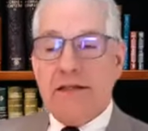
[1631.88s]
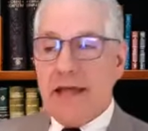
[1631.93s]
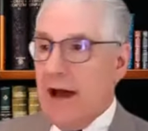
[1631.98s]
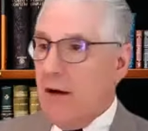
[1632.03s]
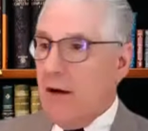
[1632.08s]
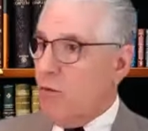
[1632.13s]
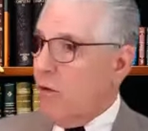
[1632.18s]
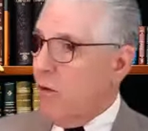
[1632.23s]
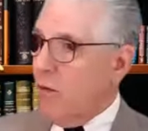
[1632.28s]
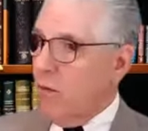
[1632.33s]

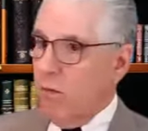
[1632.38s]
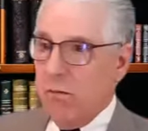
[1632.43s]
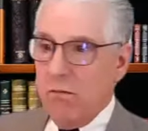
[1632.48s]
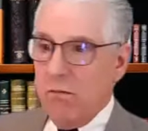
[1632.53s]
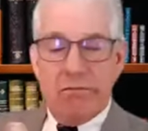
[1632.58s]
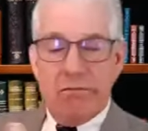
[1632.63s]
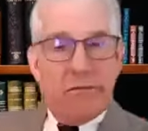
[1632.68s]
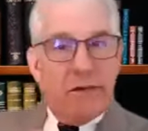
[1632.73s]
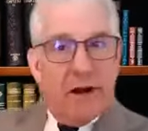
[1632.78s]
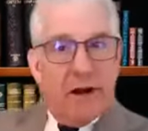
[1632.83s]
Is that,
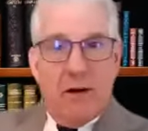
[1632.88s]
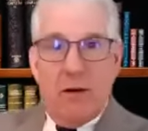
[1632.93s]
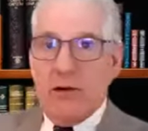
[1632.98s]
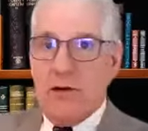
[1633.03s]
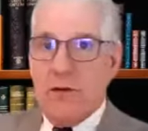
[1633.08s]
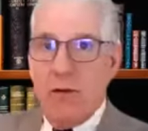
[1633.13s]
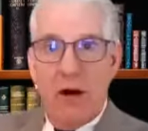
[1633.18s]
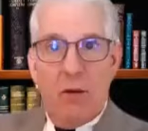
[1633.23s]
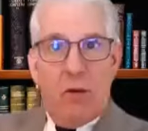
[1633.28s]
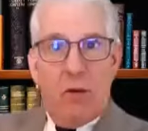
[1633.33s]
you
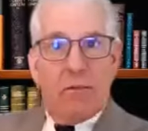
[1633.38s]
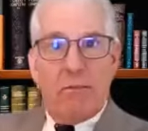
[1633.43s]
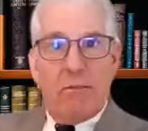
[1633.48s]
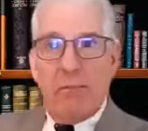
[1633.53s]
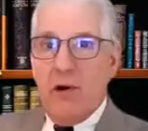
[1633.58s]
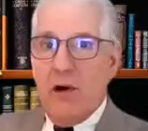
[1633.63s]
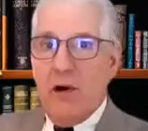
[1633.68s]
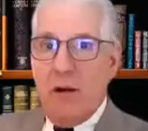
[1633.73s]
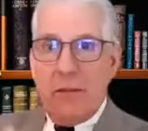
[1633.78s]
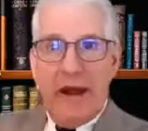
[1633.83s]
know, do I
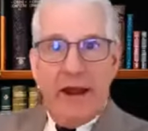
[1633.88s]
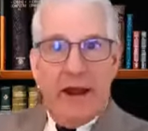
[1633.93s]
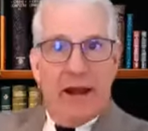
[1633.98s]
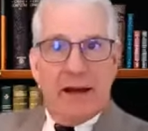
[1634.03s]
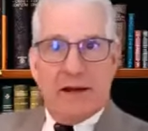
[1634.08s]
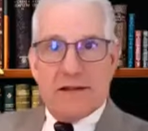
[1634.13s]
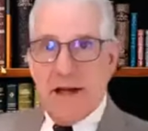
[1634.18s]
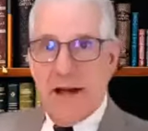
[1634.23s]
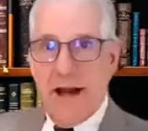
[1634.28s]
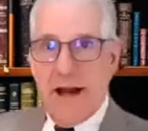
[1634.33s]
want to put all
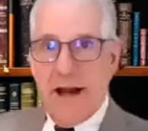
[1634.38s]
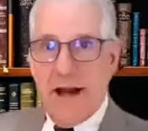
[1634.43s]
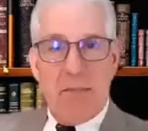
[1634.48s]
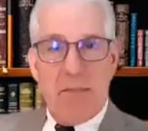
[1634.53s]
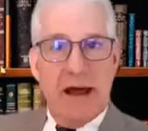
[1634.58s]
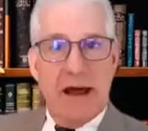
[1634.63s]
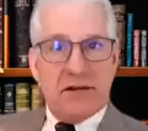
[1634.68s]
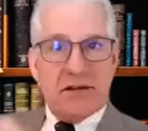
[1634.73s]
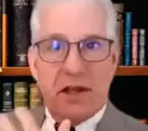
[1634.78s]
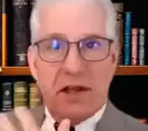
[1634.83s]
my eggs in
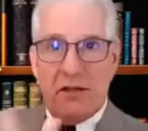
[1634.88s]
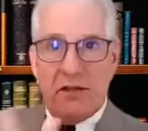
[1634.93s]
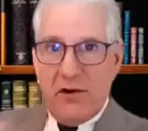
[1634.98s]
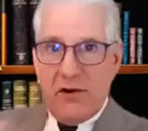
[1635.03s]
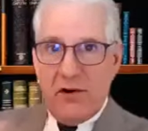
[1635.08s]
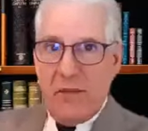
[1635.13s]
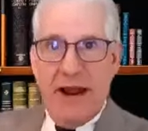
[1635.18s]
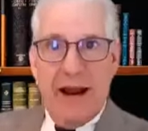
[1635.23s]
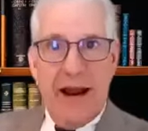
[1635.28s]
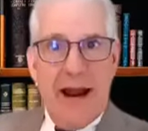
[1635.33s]
that
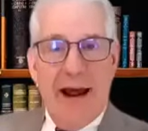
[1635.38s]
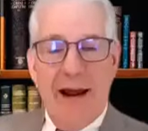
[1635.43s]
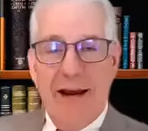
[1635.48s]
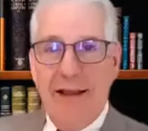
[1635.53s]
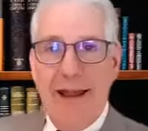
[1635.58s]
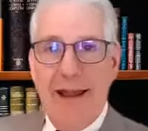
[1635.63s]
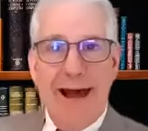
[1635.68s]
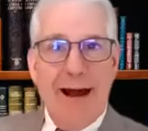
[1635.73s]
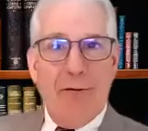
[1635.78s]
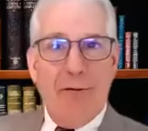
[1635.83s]
basket, throw my
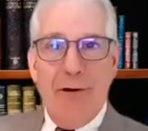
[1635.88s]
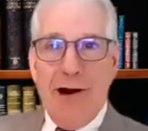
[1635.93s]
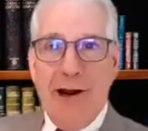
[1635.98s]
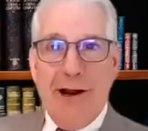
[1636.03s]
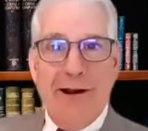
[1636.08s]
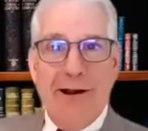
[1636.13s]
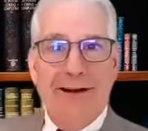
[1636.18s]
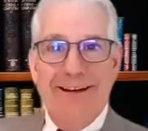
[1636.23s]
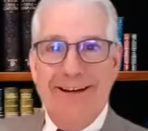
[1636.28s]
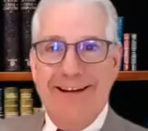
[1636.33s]
hat in that
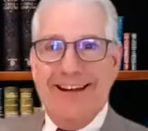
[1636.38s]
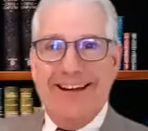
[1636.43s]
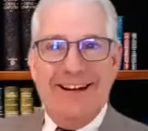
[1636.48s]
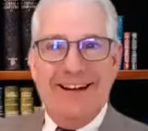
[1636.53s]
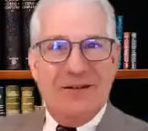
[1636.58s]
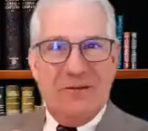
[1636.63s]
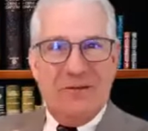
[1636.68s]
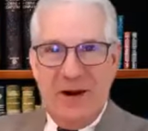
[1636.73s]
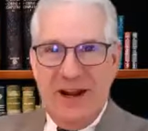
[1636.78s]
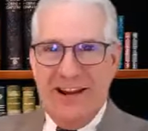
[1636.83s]
ring,
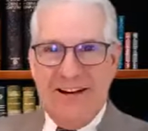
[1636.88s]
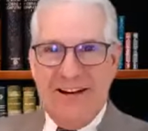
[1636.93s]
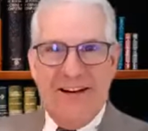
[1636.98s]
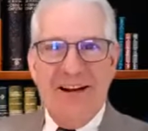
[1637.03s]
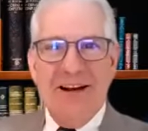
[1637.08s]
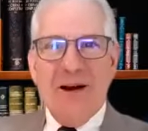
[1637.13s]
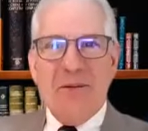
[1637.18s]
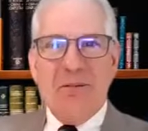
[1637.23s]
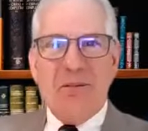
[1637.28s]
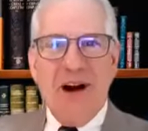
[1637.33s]
and we
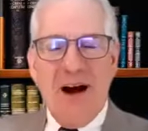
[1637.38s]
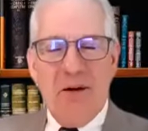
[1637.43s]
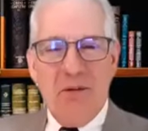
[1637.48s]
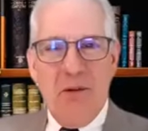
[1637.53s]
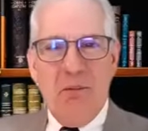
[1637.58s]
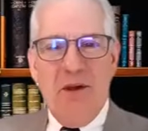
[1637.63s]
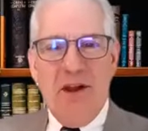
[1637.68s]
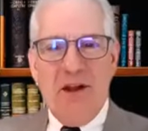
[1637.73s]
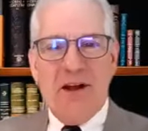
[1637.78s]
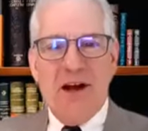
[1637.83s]
can
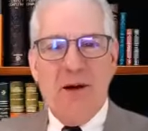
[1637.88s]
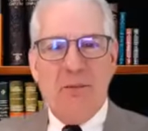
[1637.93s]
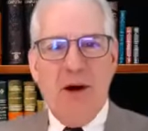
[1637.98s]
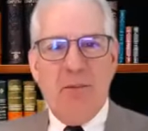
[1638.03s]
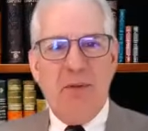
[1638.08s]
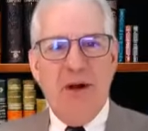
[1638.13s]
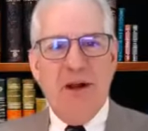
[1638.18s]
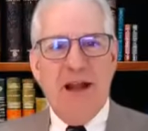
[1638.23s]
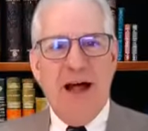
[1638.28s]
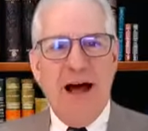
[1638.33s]
probably
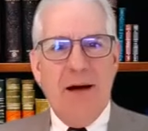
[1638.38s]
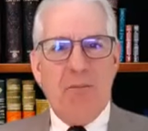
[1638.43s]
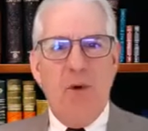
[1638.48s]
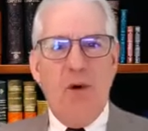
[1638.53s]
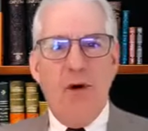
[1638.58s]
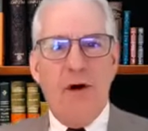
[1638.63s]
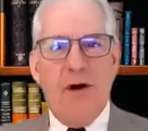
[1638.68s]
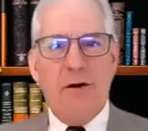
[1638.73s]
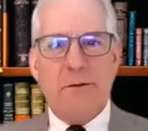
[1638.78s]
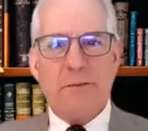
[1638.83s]
come up a
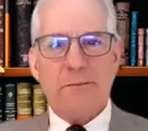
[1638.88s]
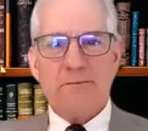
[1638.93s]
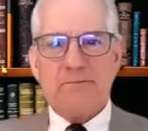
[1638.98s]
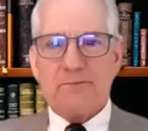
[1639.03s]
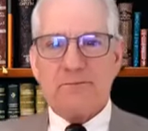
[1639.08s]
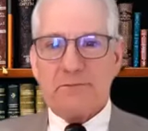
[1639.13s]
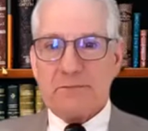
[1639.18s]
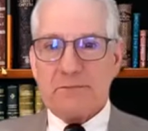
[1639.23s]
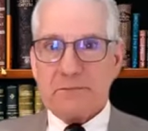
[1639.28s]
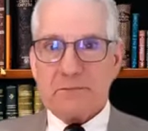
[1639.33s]
lot more?
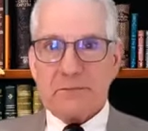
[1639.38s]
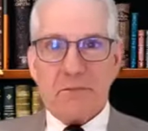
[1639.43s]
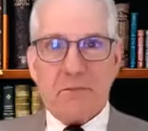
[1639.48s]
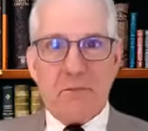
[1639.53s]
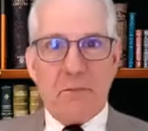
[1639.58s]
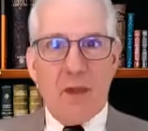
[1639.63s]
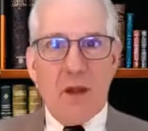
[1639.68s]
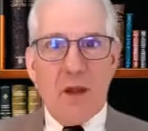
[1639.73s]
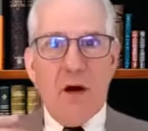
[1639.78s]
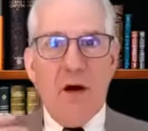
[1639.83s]

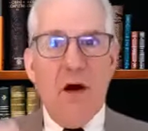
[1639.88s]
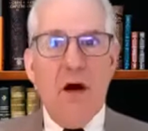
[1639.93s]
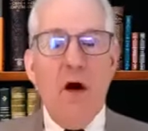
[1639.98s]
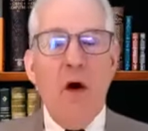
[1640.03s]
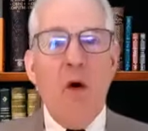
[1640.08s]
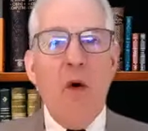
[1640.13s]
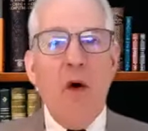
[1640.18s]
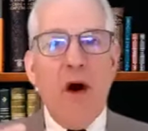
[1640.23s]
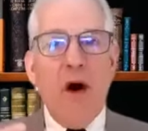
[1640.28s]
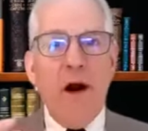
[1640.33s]

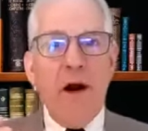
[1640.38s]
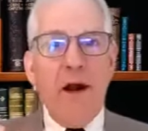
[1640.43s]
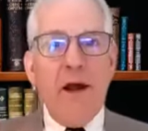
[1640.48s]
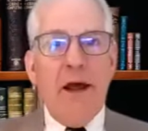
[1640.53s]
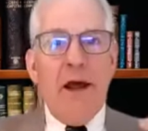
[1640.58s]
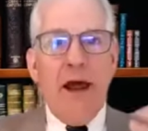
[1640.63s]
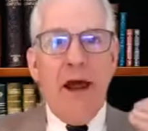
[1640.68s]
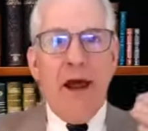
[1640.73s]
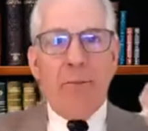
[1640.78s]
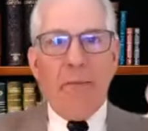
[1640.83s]

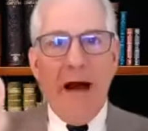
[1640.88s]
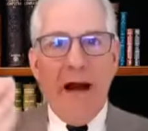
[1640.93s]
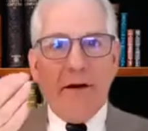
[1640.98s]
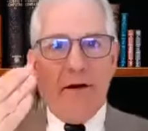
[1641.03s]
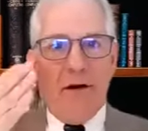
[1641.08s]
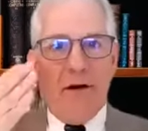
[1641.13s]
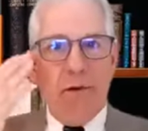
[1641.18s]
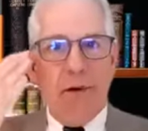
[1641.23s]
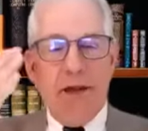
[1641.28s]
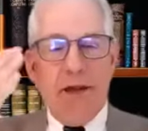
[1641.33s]
Or am
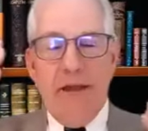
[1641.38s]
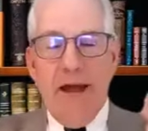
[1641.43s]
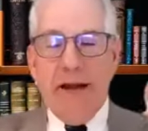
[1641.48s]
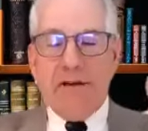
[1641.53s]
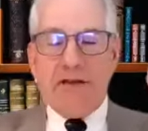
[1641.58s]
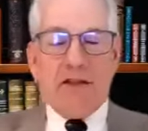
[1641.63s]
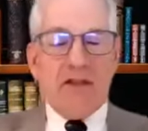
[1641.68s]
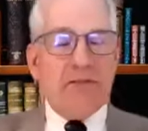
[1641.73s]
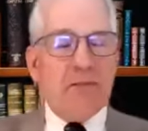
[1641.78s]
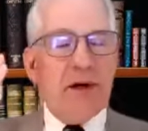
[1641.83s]
I doing
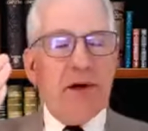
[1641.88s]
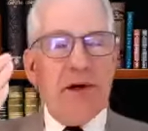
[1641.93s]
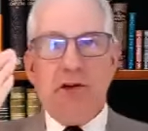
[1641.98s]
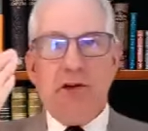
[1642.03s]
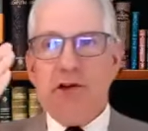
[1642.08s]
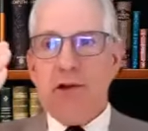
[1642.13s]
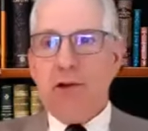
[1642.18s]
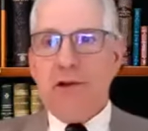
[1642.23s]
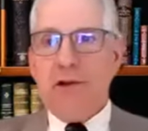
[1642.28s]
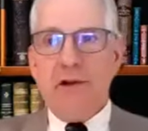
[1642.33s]
that
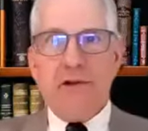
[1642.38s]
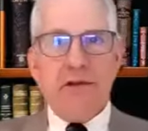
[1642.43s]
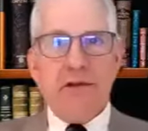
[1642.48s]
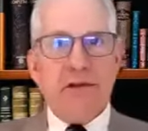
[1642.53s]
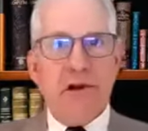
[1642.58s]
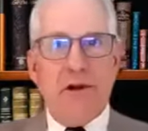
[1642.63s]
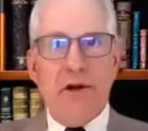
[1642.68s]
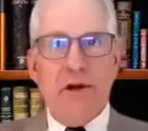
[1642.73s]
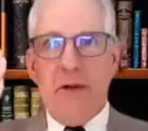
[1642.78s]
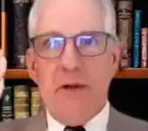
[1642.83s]
spiritual
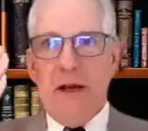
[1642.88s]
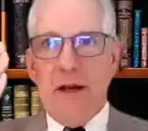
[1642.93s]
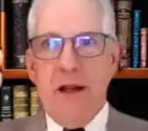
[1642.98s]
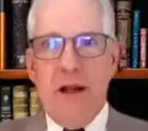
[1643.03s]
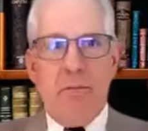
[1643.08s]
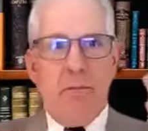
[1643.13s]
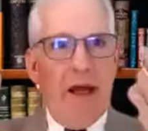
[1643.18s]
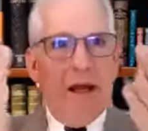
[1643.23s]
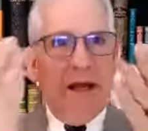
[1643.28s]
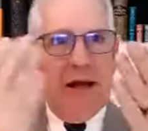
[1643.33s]

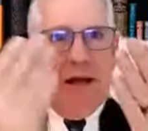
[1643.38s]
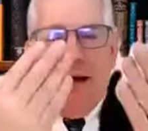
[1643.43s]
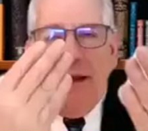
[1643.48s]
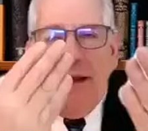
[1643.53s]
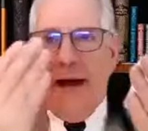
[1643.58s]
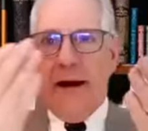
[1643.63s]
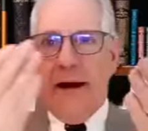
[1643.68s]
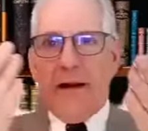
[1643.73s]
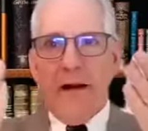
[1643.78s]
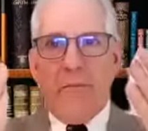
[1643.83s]
discernment and
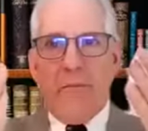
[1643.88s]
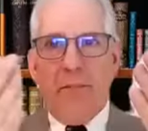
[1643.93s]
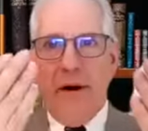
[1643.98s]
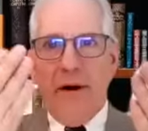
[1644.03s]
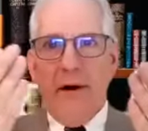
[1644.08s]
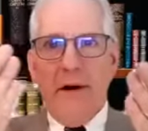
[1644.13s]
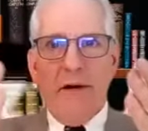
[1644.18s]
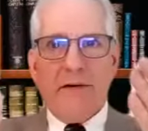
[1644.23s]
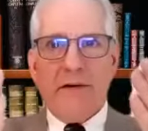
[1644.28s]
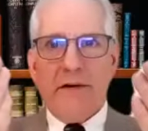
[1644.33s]
making that
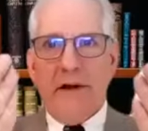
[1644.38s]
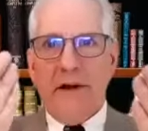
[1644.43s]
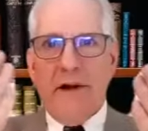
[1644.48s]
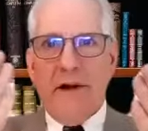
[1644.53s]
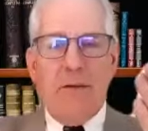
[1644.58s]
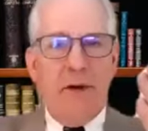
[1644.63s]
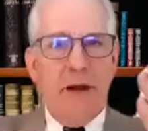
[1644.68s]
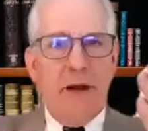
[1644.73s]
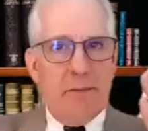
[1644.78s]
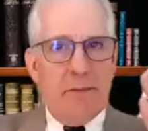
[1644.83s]

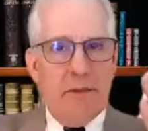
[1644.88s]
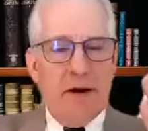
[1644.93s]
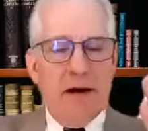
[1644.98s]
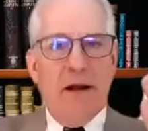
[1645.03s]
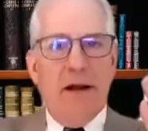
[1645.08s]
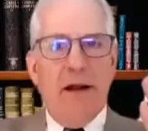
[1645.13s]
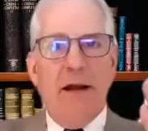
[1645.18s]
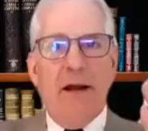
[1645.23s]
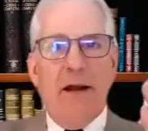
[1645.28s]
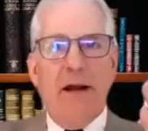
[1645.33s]
comparison? Now, wait a
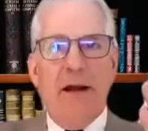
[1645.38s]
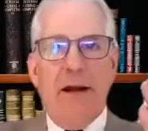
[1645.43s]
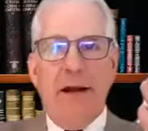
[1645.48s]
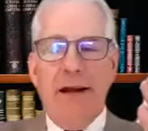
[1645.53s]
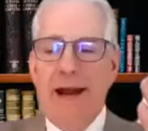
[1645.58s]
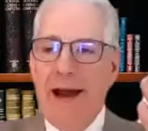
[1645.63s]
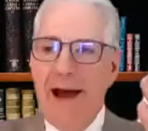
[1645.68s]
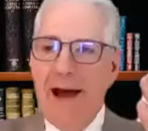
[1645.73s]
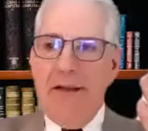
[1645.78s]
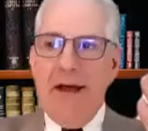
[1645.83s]
minute.
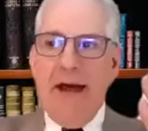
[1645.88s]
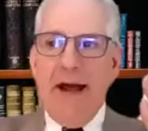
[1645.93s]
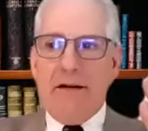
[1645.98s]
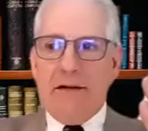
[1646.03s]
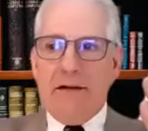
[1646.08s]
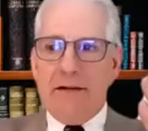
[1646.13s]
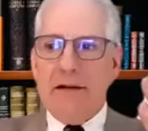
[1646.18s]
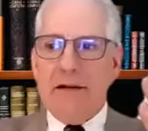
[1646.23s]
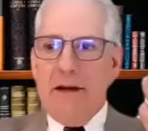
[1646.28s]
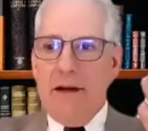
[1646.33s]
Yeah,
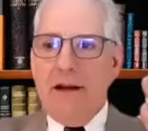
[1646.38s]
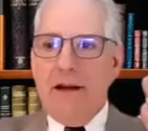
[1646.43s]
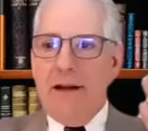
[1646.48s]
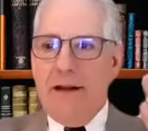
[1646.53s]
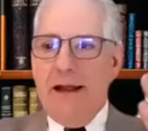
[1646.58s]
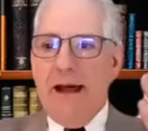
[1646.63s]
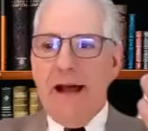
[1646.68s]
that's